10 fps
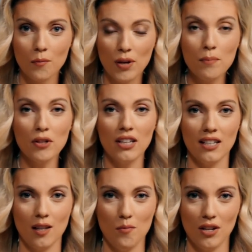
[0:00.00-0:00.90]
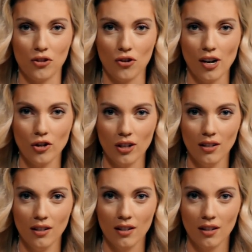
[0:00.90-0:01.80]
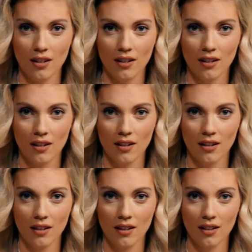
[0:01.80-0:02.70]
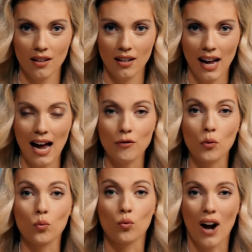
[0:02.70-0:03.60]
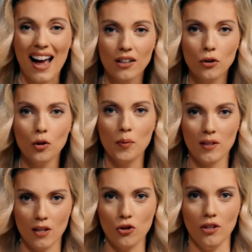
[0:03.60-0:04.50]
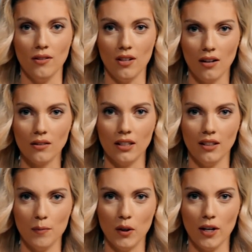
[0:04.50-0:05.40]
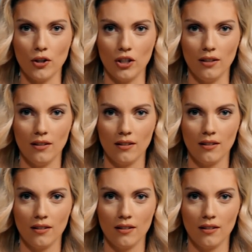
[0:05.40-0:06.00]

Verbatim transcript: People in his administration have radical positions on illegal immigration.